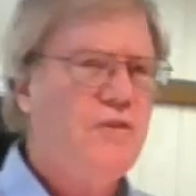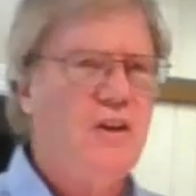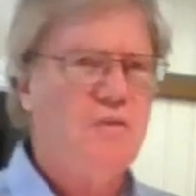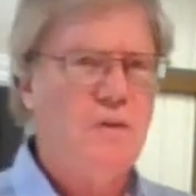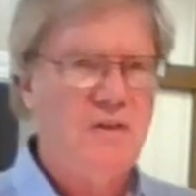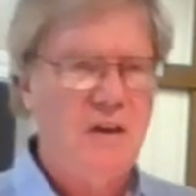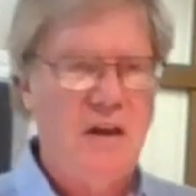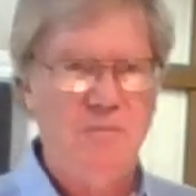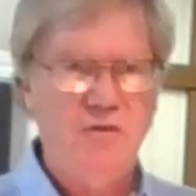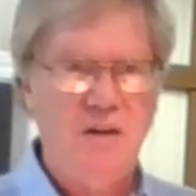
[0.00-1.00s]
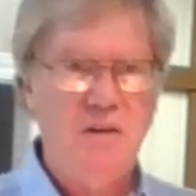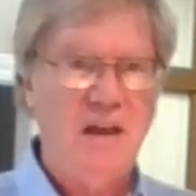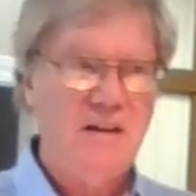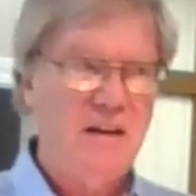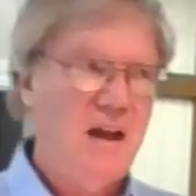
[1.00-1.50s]
Testament times, He'd
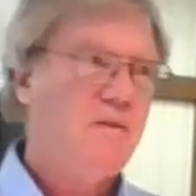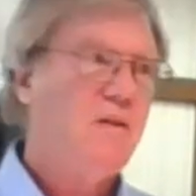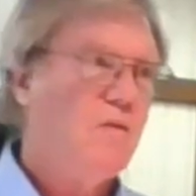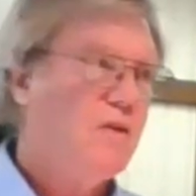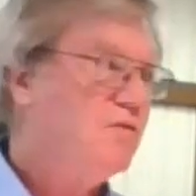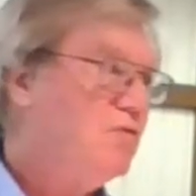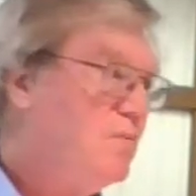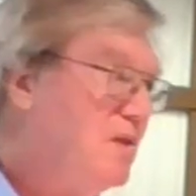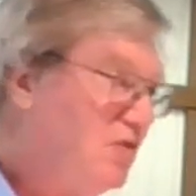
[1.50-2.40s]
like everyone to be